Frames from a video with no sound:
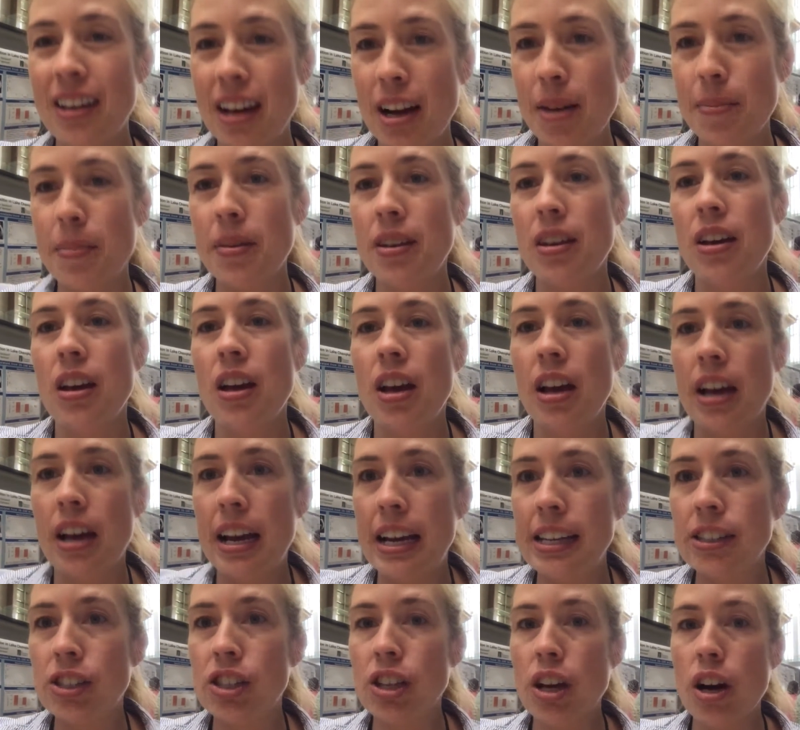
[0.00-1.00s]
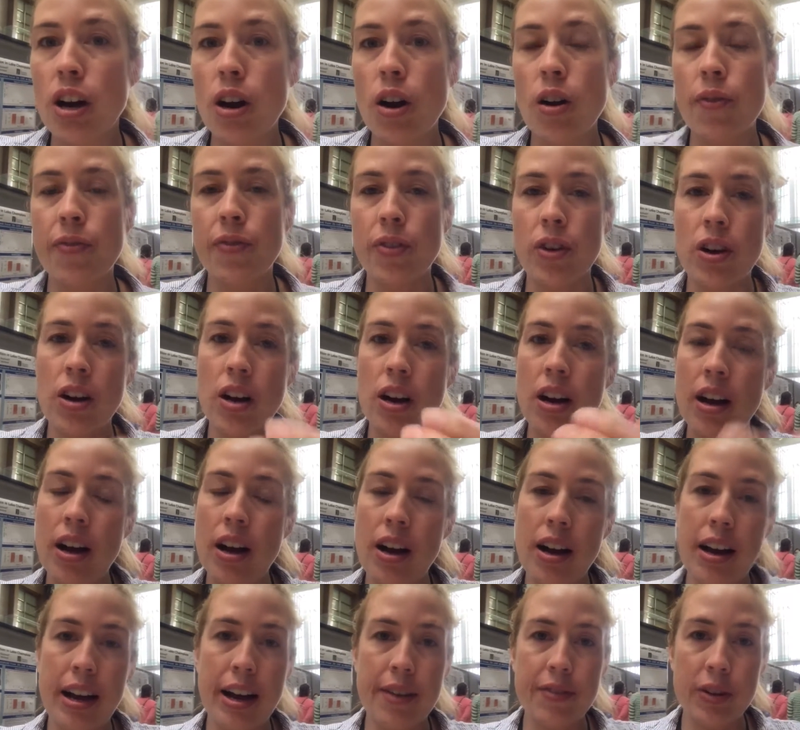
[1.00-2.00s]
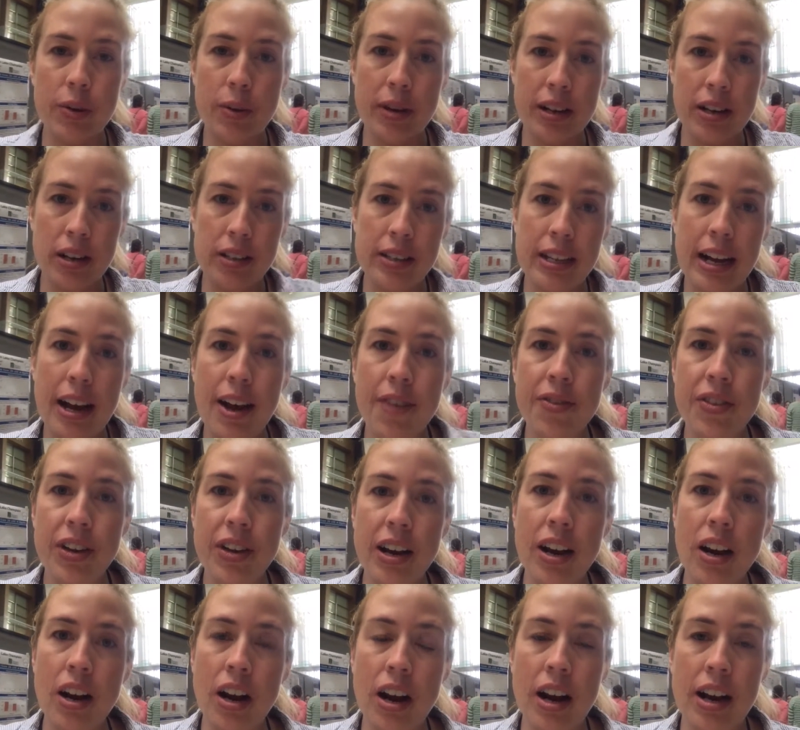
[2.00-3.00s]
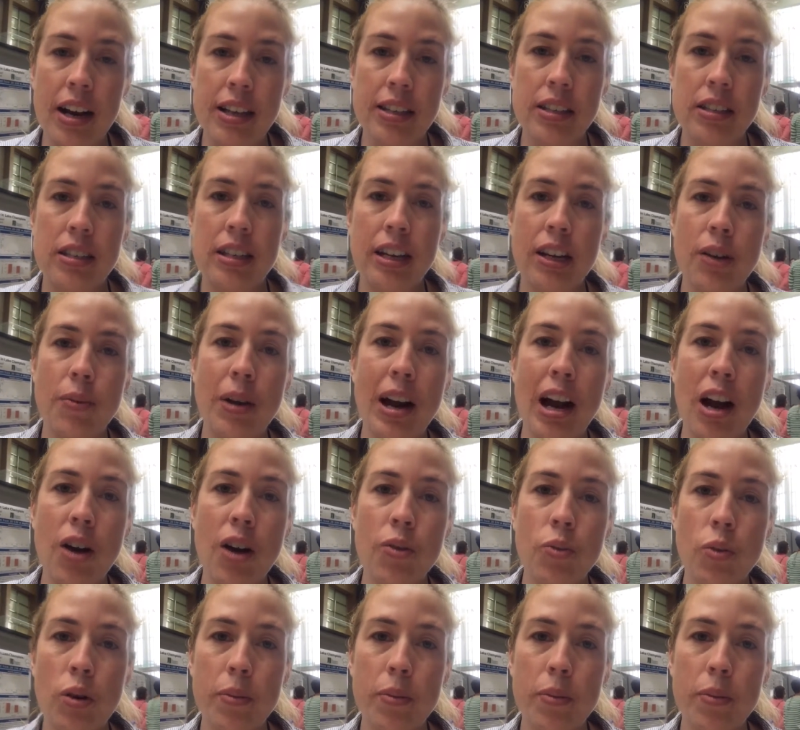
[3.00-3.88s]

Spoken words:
Yeah. And so for everyone else out there, stick around.